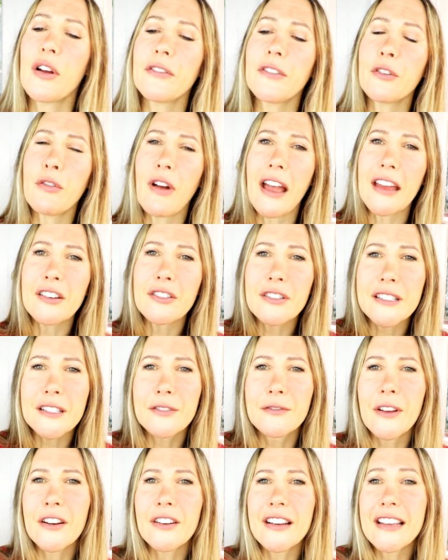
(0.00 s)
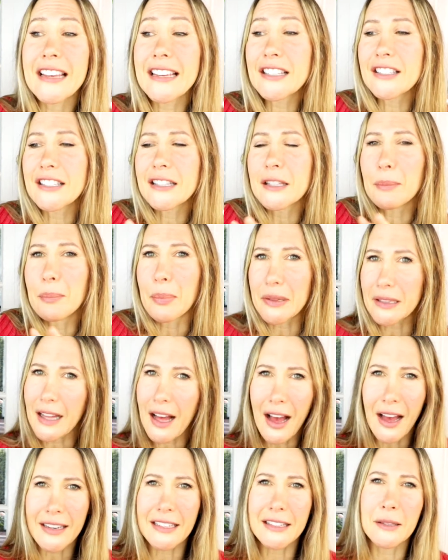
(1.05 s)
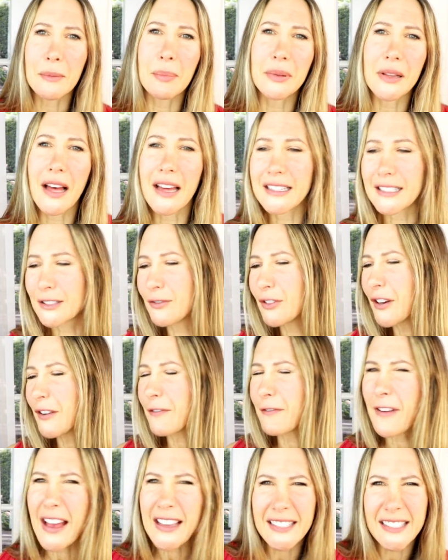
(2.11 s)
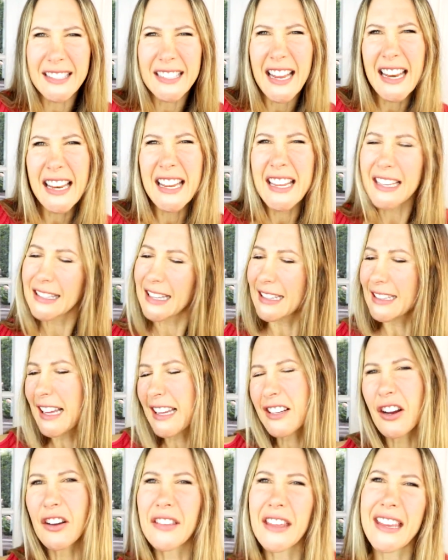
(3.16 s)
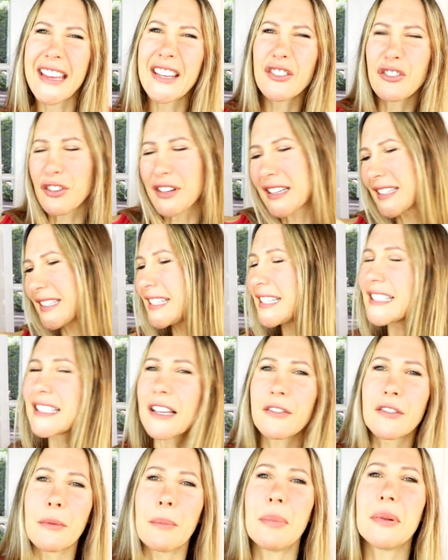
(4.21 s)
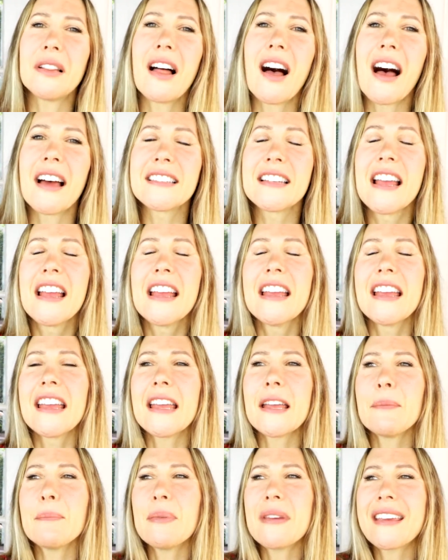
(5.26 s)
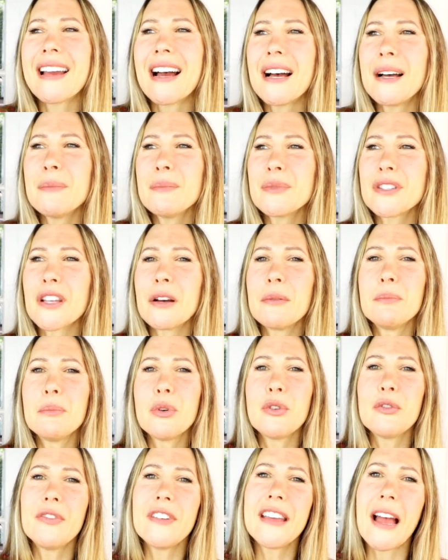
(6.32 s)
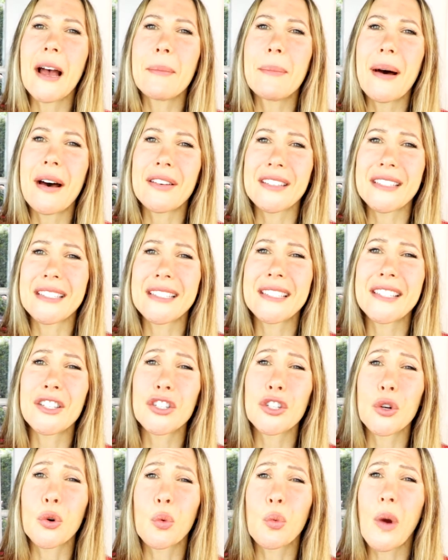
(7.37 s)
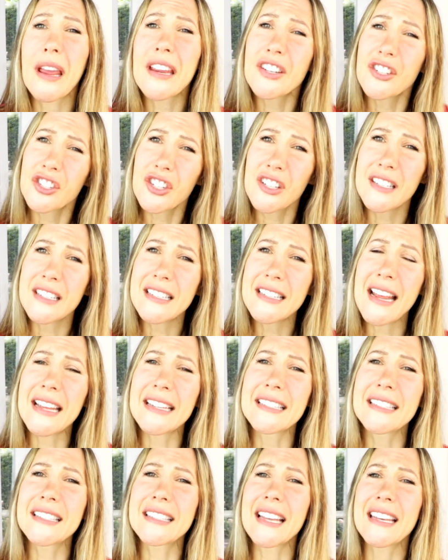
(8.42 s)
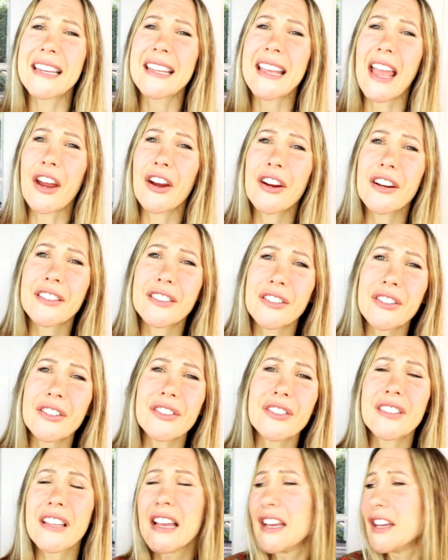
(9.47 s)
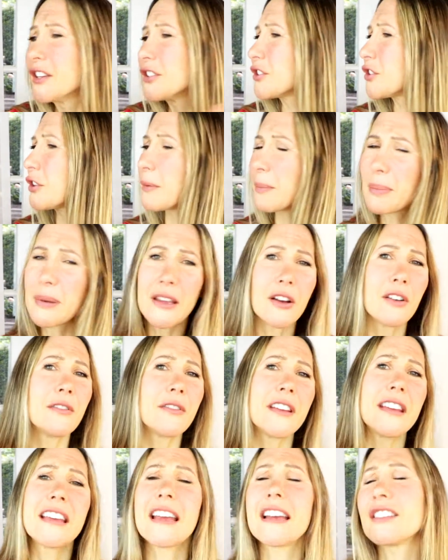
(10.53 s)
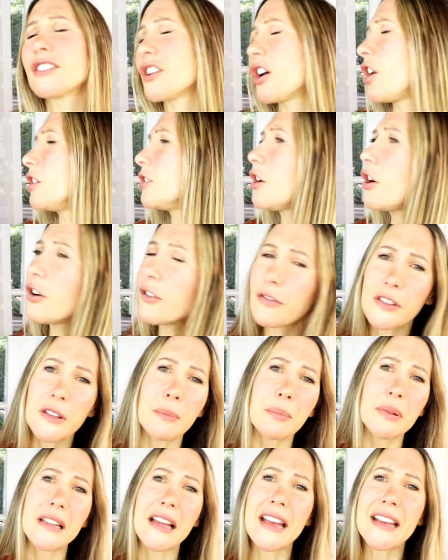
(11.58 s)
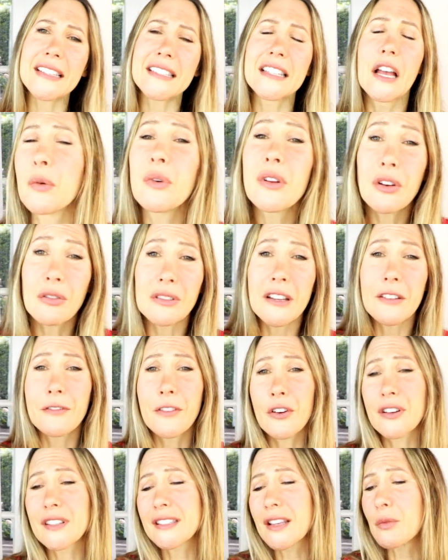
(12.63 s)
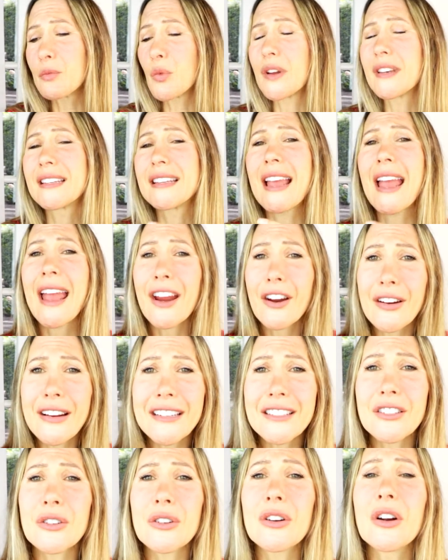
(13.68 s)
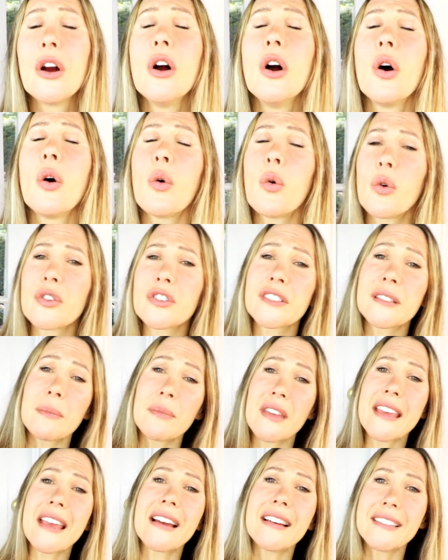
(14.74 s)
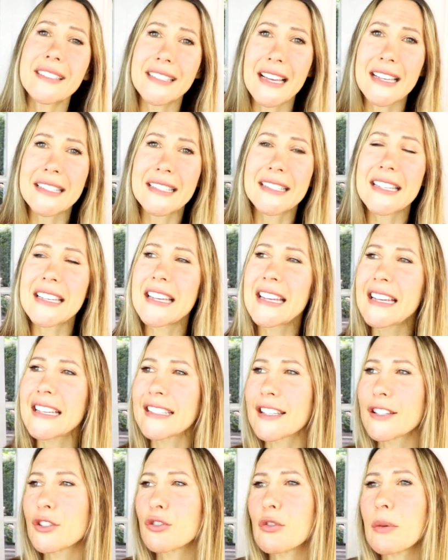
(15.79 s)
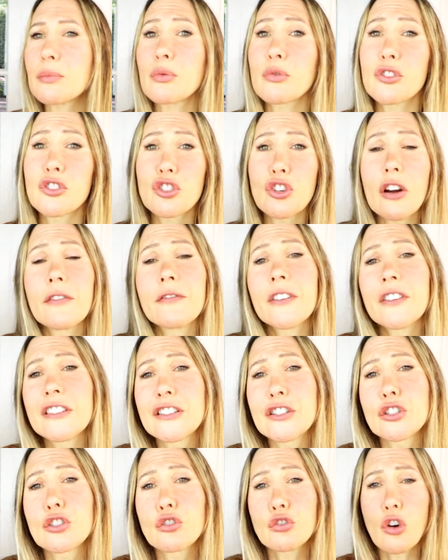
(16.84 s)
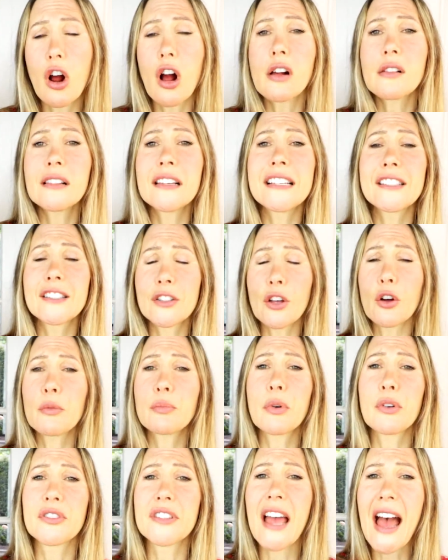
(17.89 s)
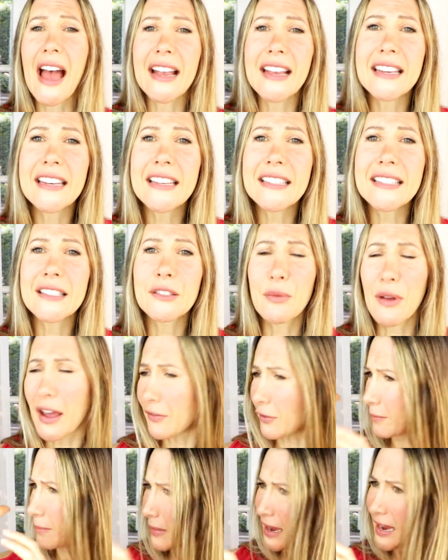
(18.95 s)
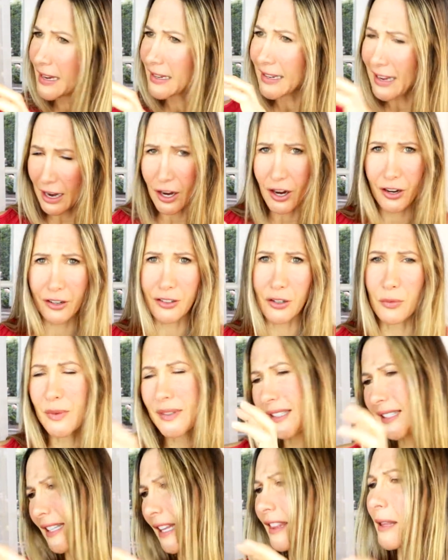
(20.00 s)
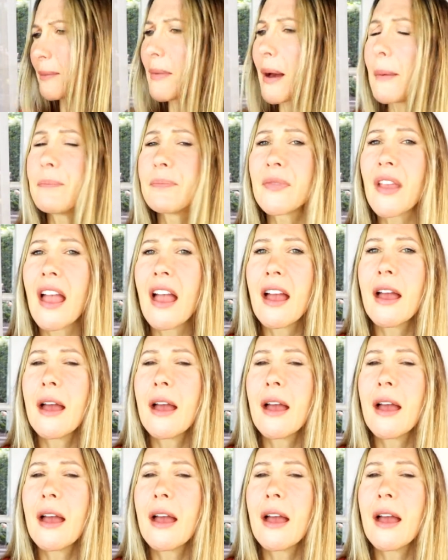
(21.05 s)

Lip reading: If a writer is very into the plot and the plot is very fascinating and they like all the intricacies of the plot, it becomes a movie about a situation instead of characters. So the POV is all over the place. We don't really focus on one character. Or something else I see is a script will start very strongly sole protagonist. We have a main character, we set them up.